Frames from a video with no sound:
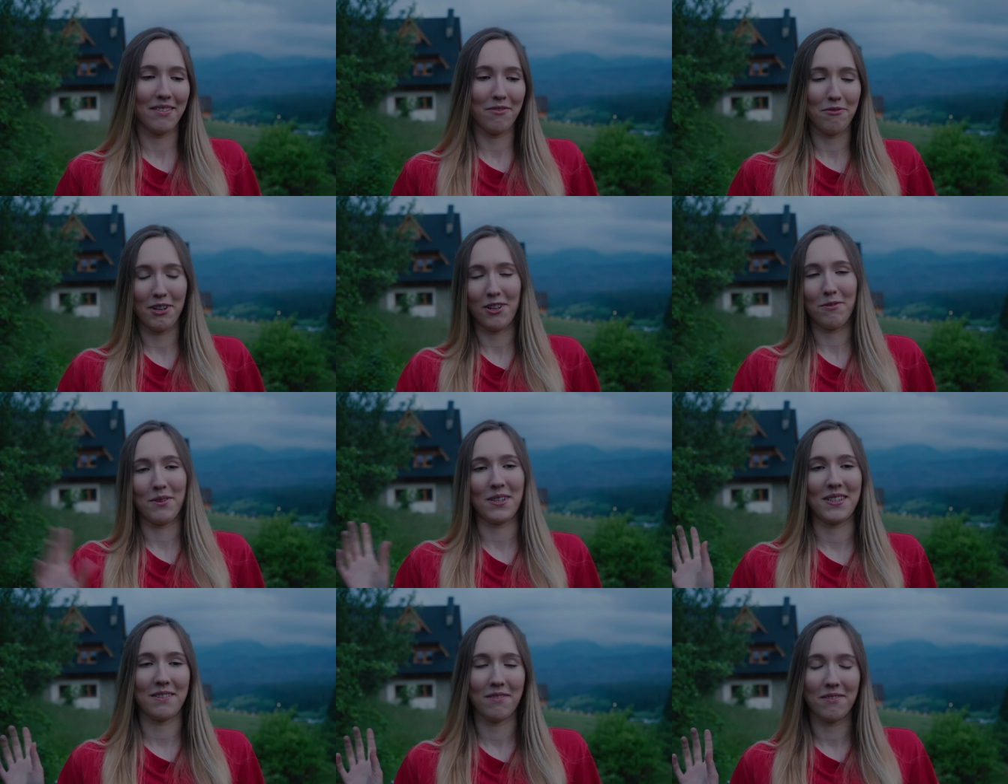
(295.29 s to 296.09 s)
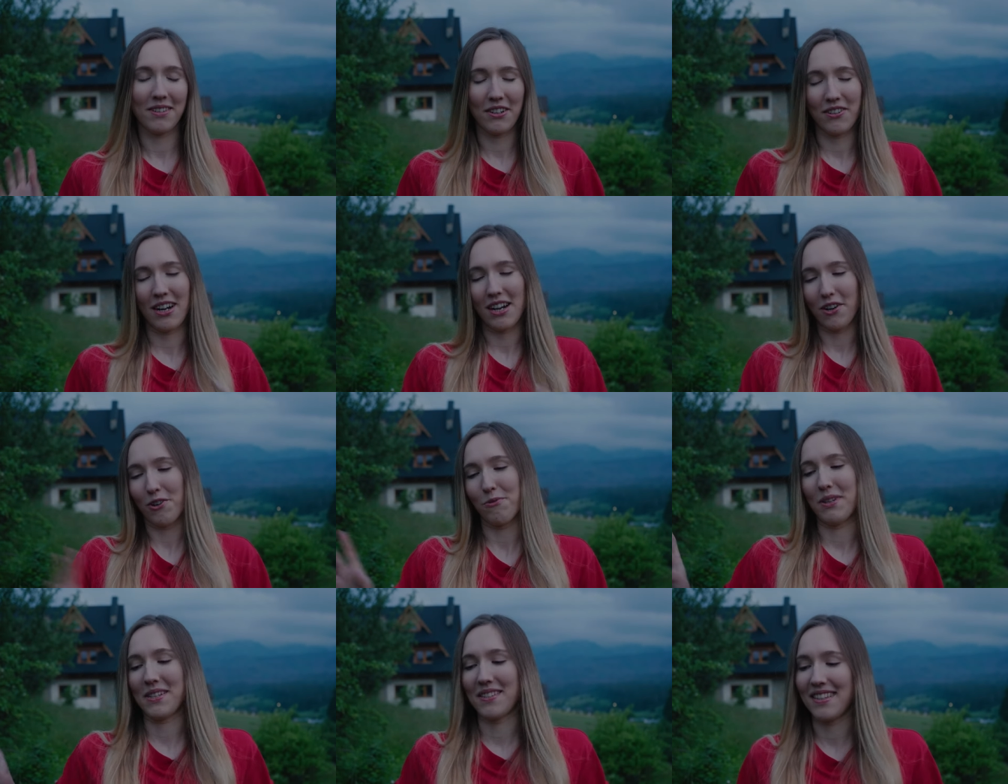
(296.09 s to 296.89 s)
There are
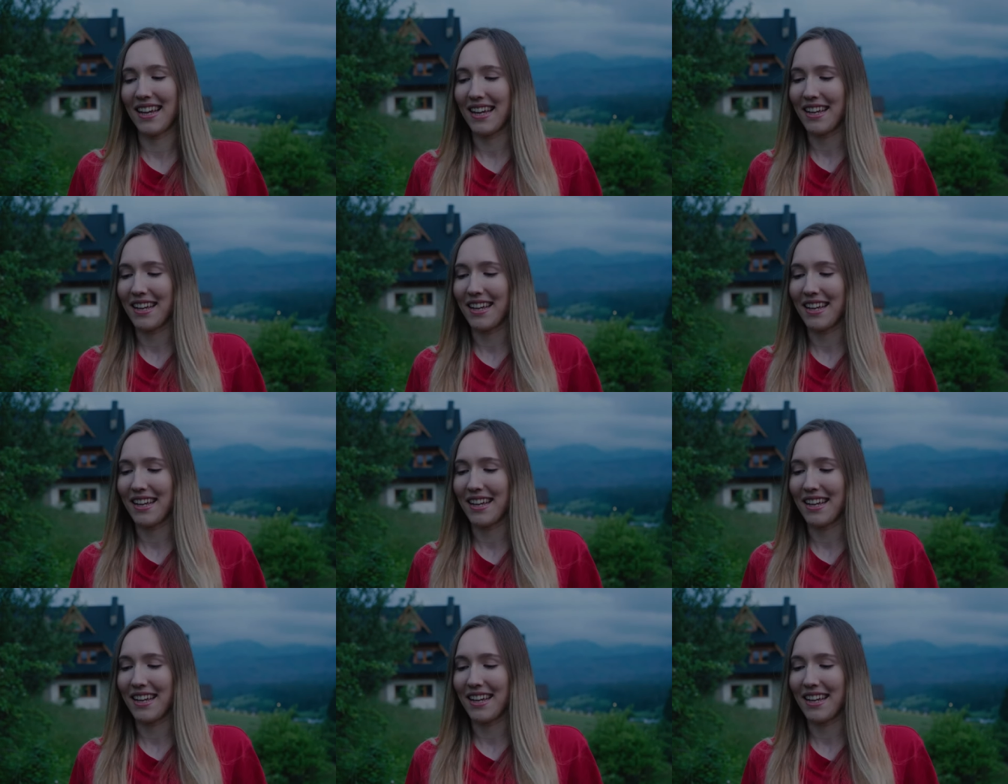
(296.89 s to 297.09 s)
always